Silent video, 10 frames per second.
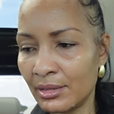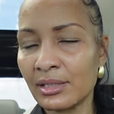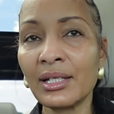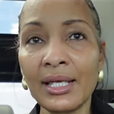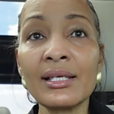
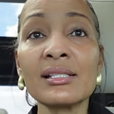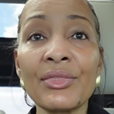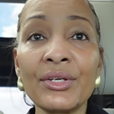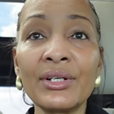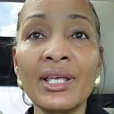Today's the
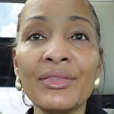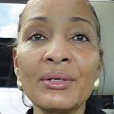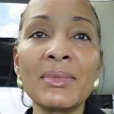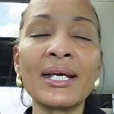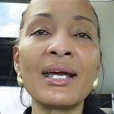30th.
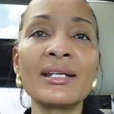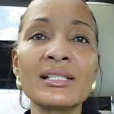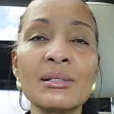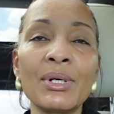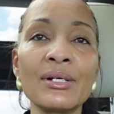Oh my God,
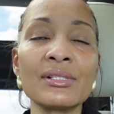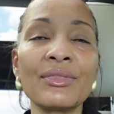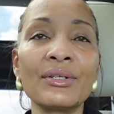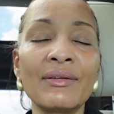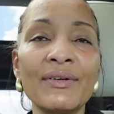and tomorrow's the
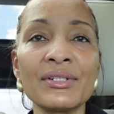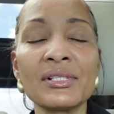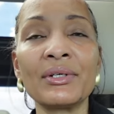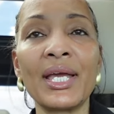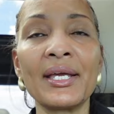
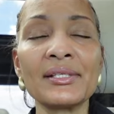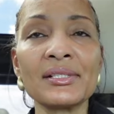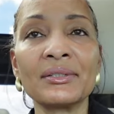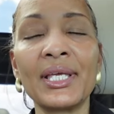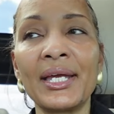31st. Okay,
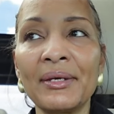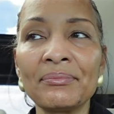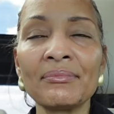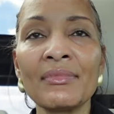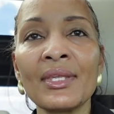so yeah.
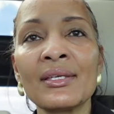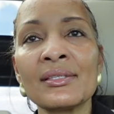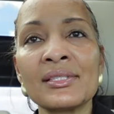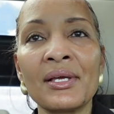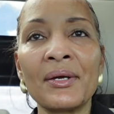
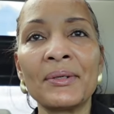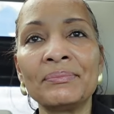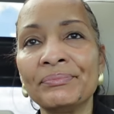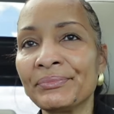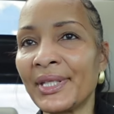So,
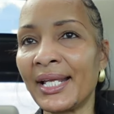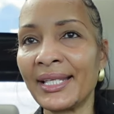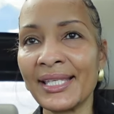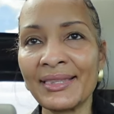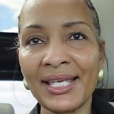
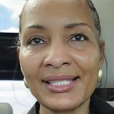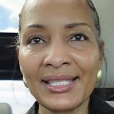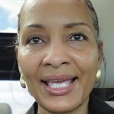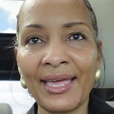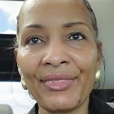gotta get that
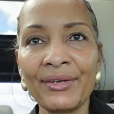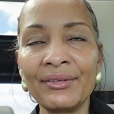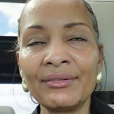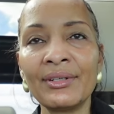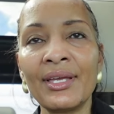
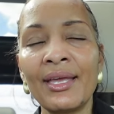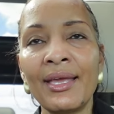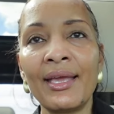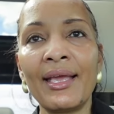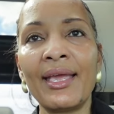together.
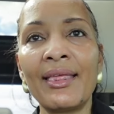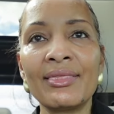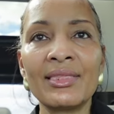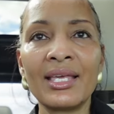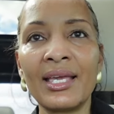
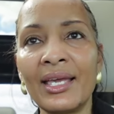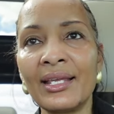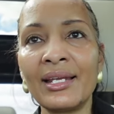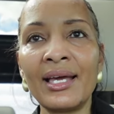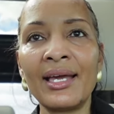And then